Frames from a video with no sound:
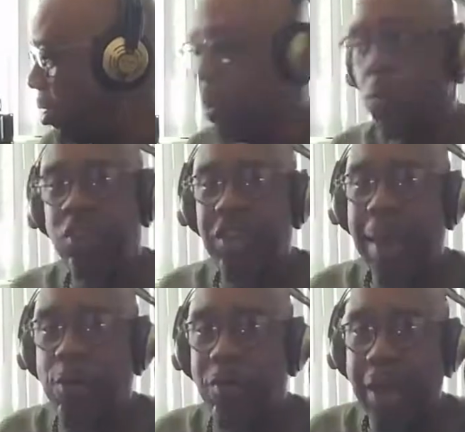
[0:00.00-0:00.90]
What
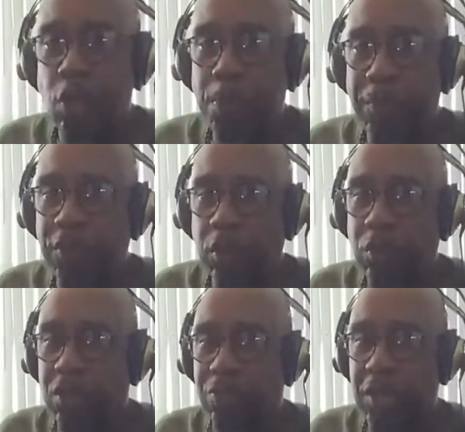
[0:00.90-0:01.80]
job you got? You've been for
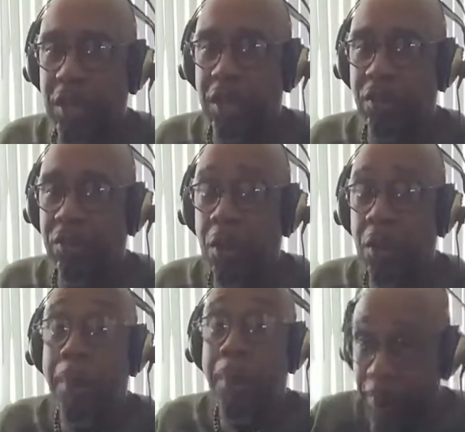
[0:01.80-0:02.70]
33 years.
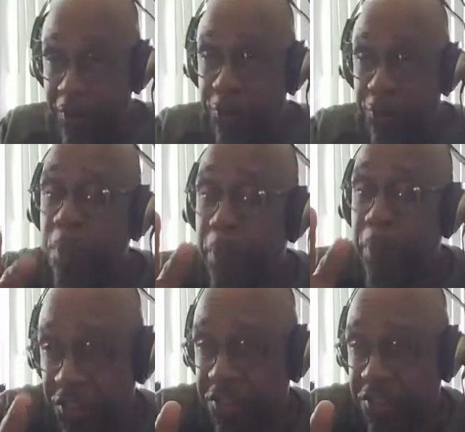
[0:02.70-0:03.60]
But I've been to the
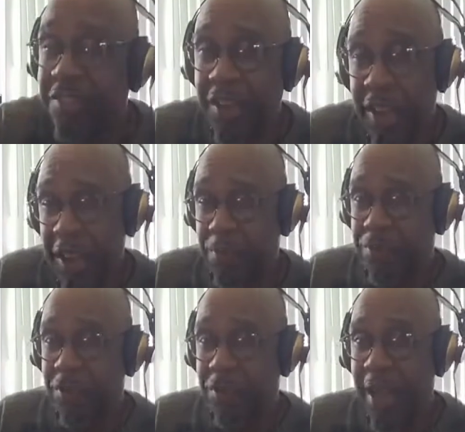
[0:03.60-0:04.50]
Philippines 6
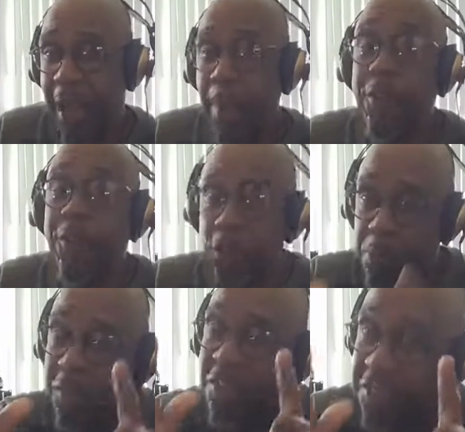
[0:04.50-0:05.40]
times. I've been to the
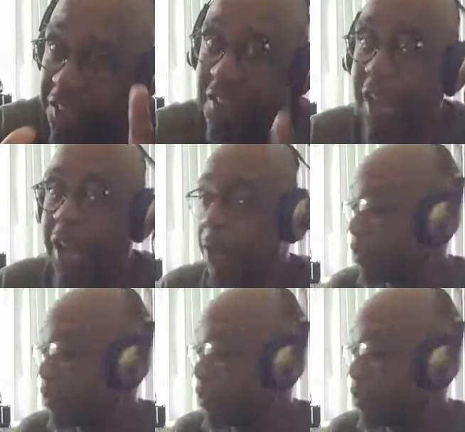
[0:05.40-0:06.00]
Philippines 6 times.